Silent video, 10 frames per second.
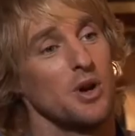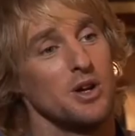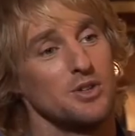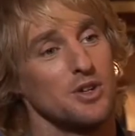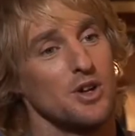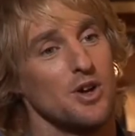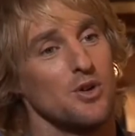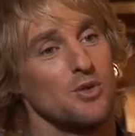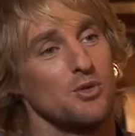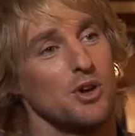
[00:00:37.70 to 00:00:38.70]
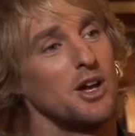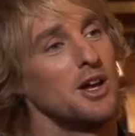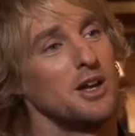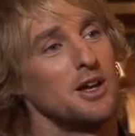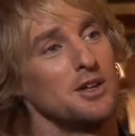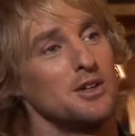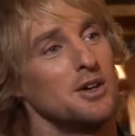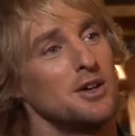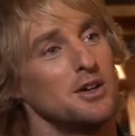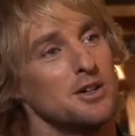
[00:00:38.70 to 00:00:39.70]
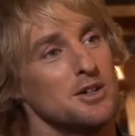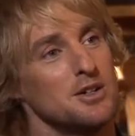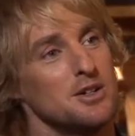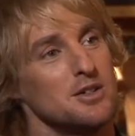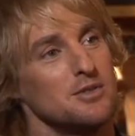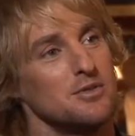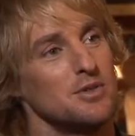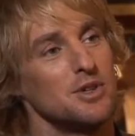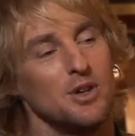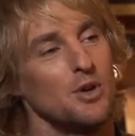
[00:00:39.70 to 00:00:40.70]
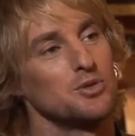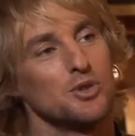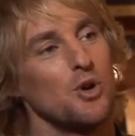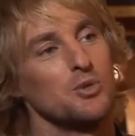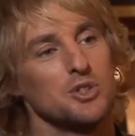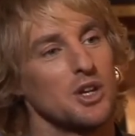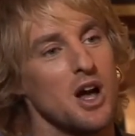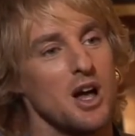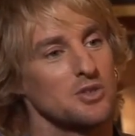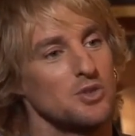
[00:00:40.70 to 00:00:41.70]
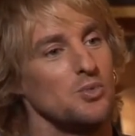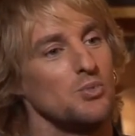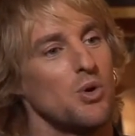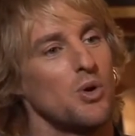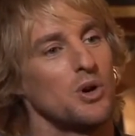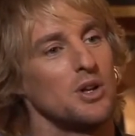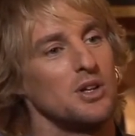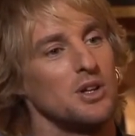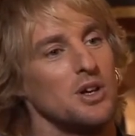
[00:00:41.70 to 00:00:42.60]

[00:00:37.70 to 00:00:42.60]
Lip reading: ratio, and it's always a costume party,